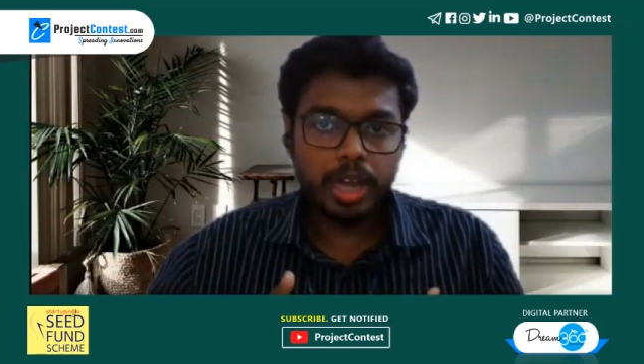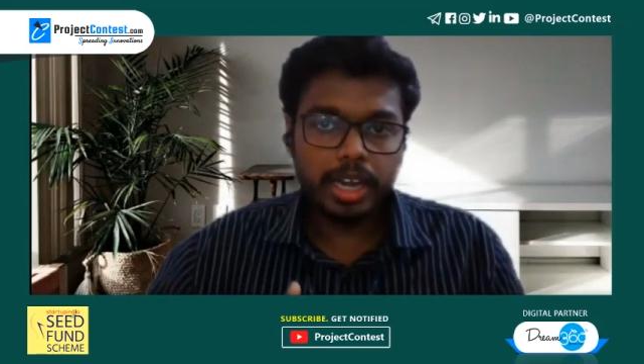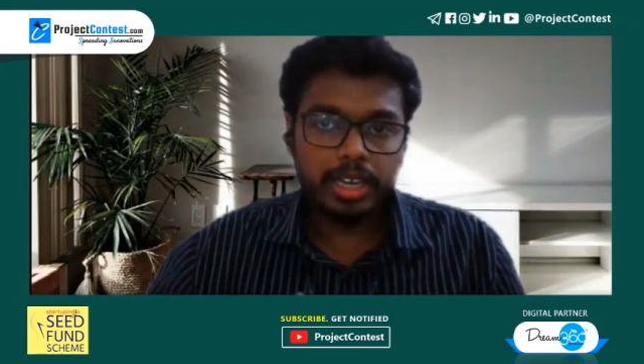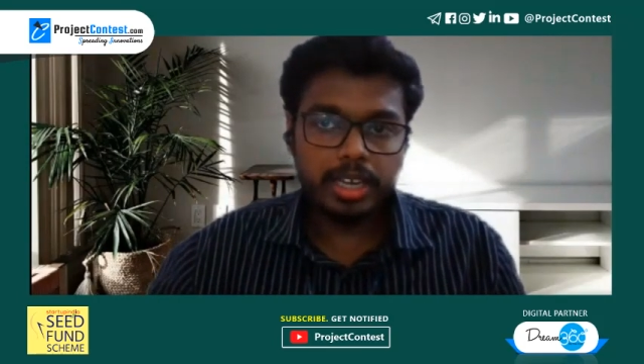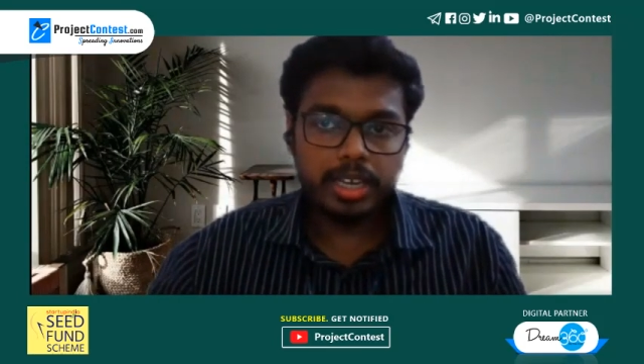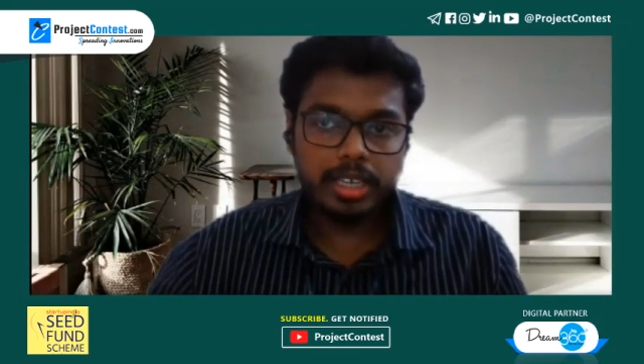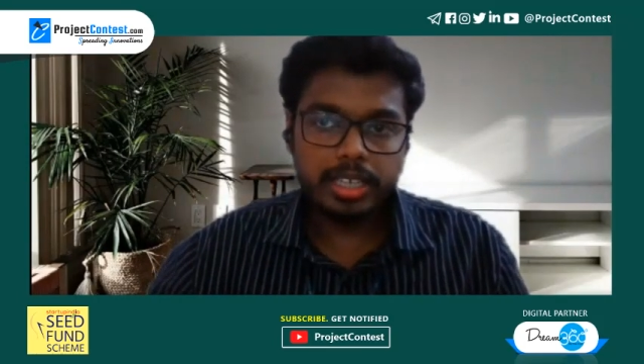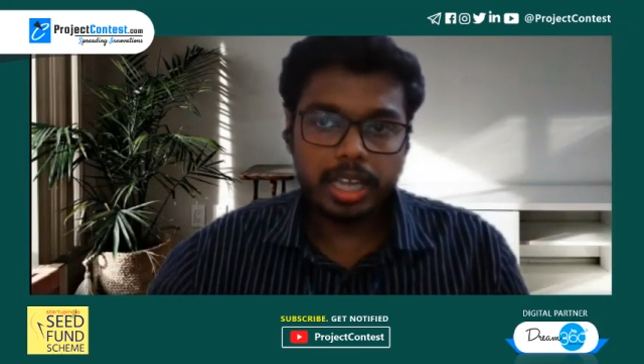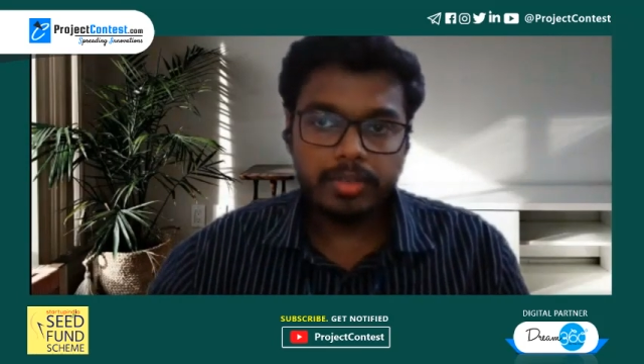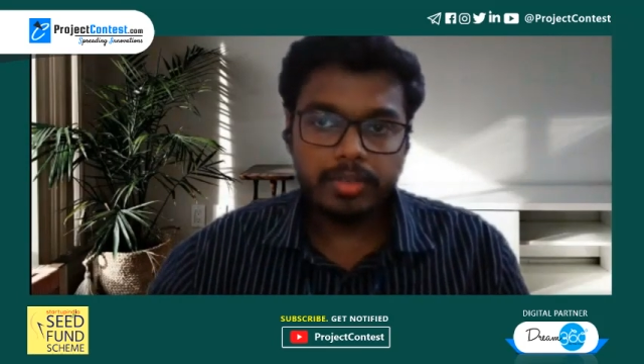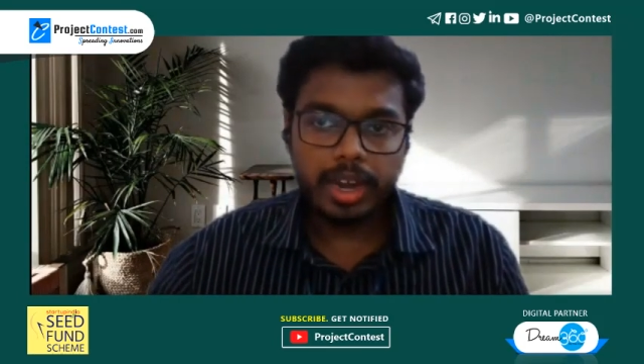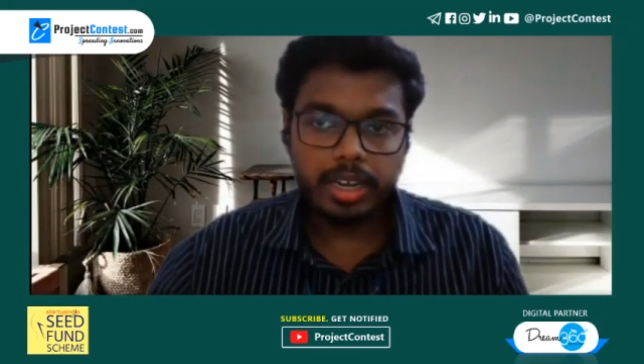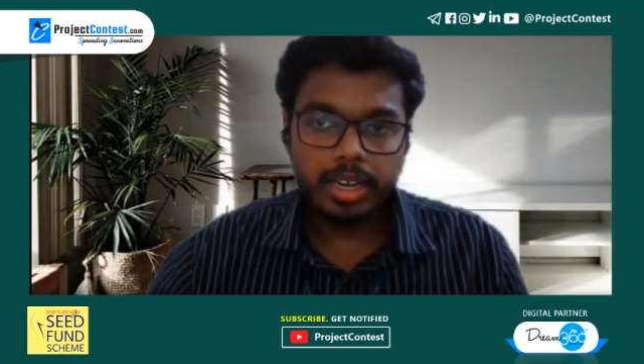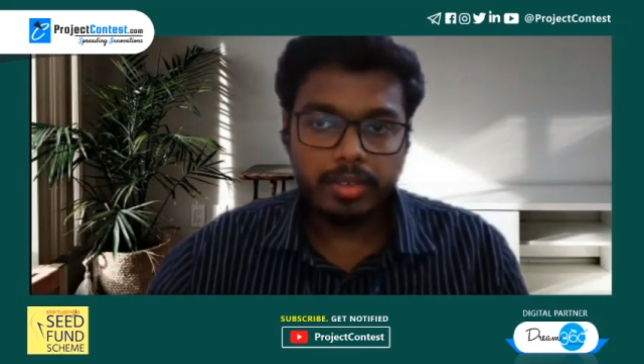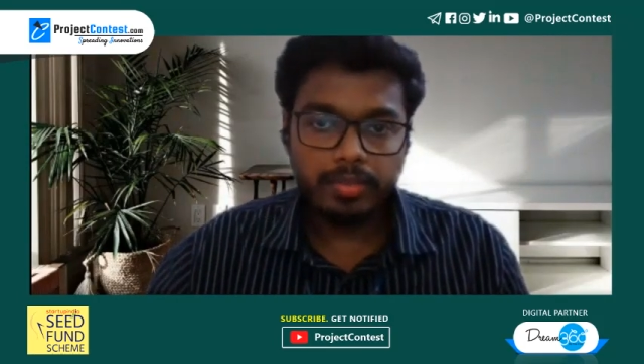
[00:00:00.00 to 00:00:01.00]
categories are
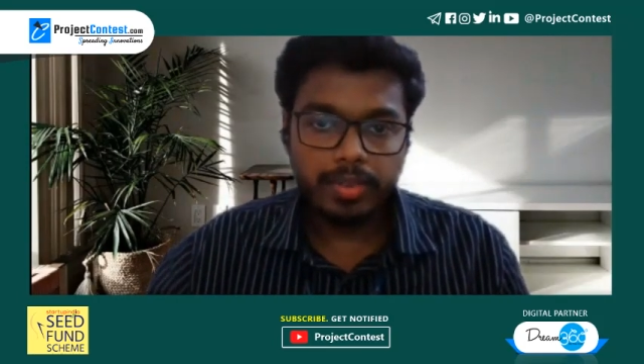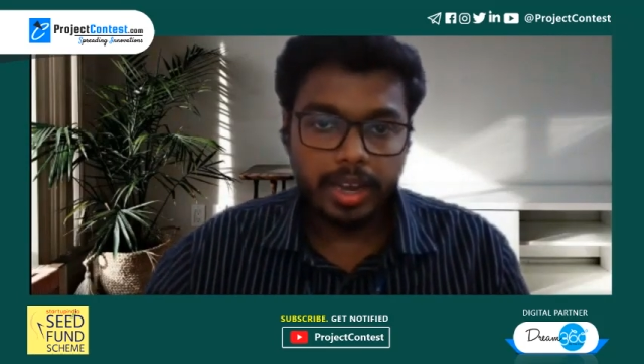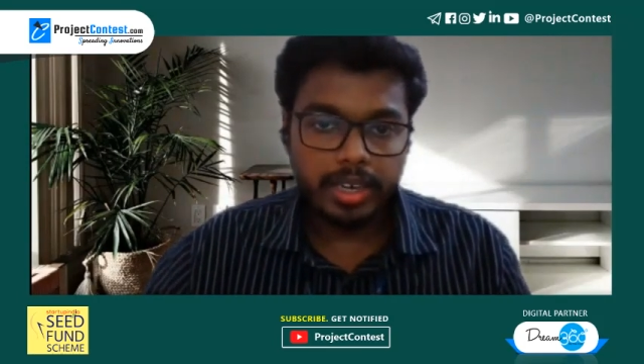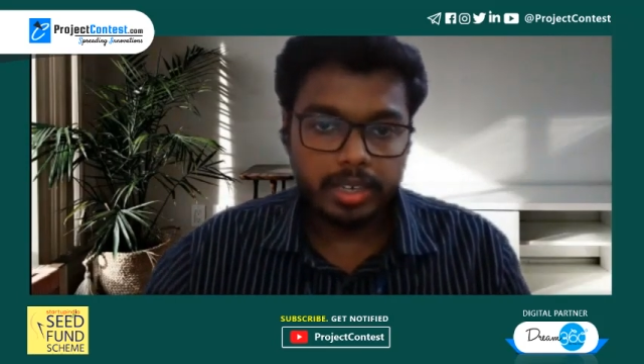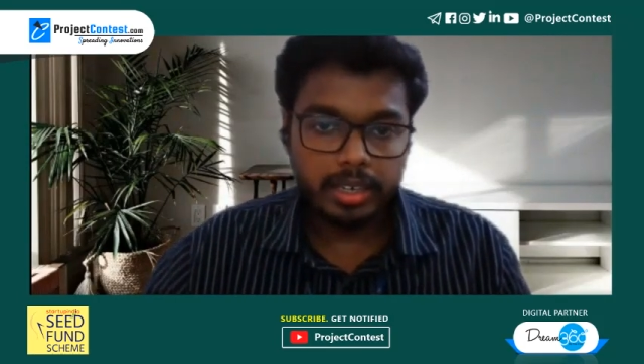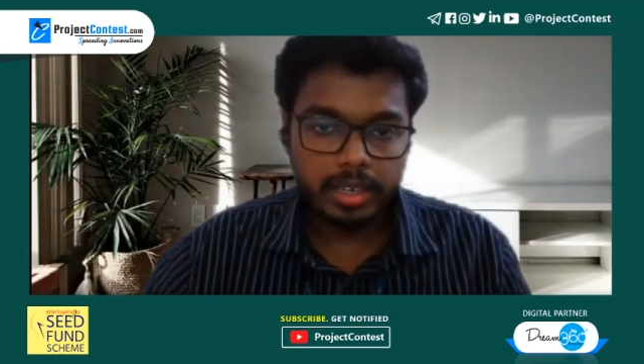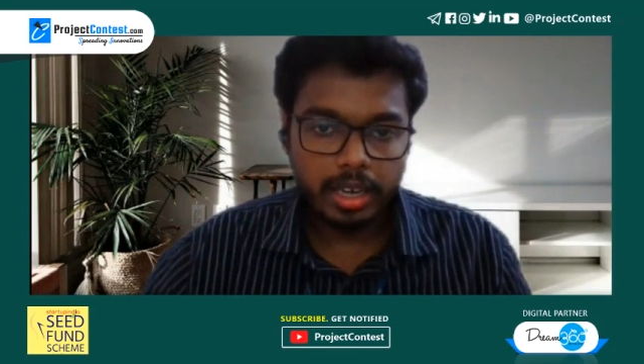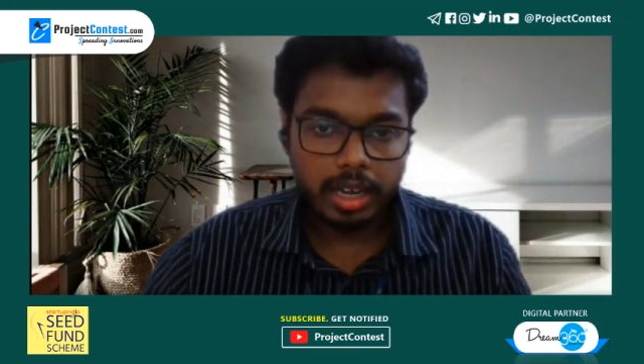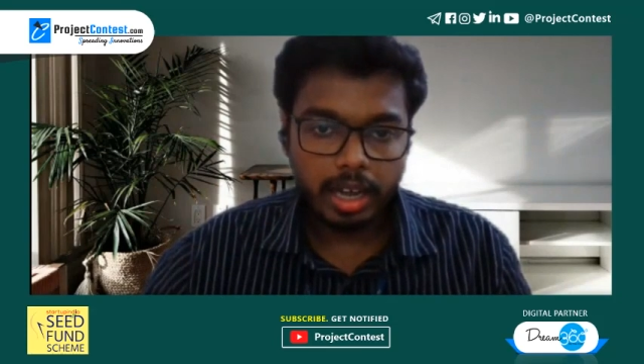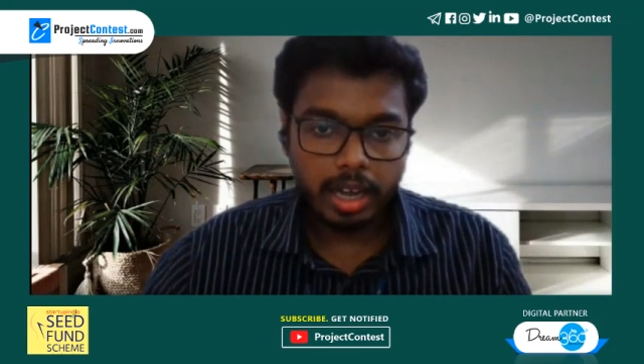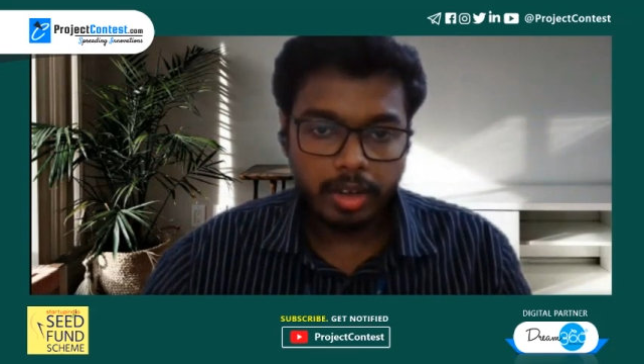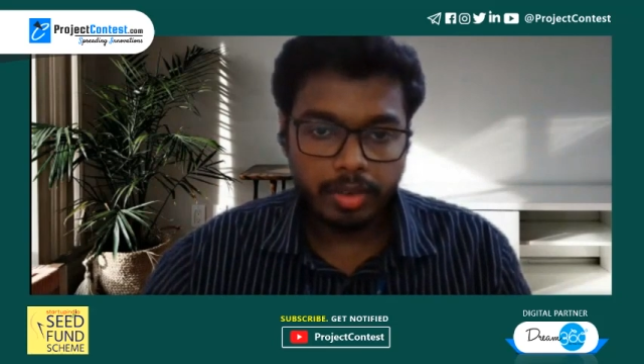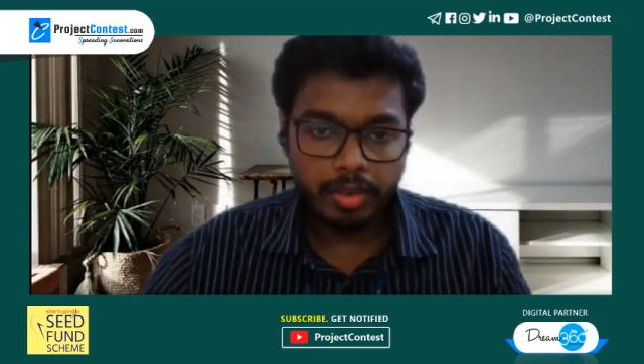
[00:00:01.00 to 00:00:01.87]
well defined uh,